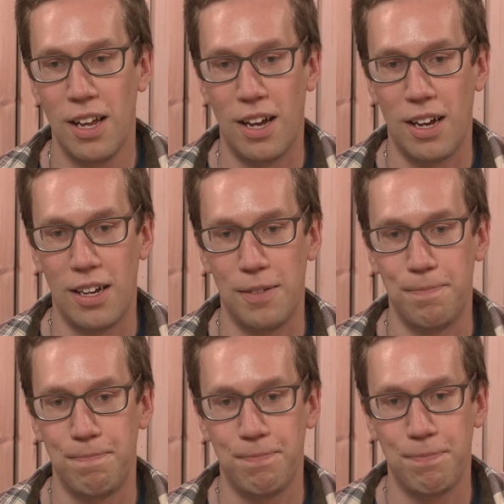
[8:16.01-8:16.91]
yeah,
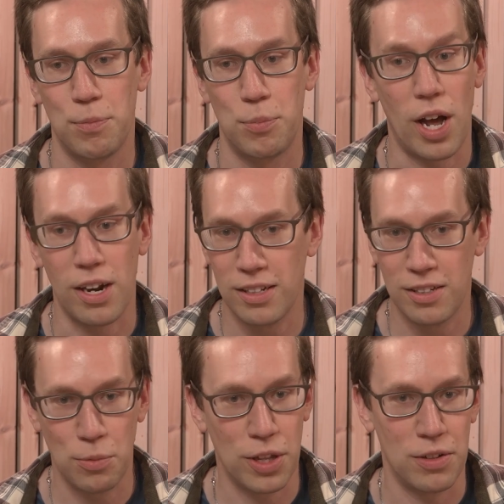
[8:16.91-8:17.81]
um, products,
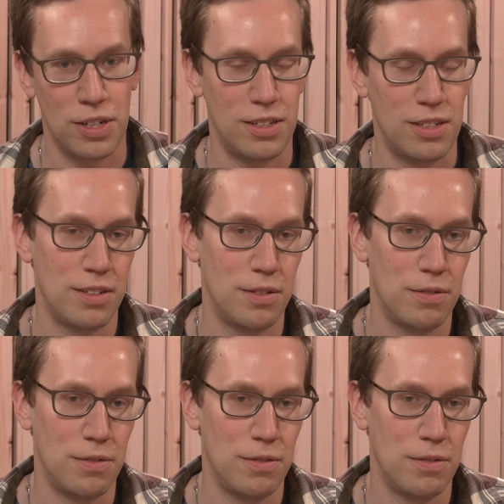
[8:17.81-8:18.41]
whether it's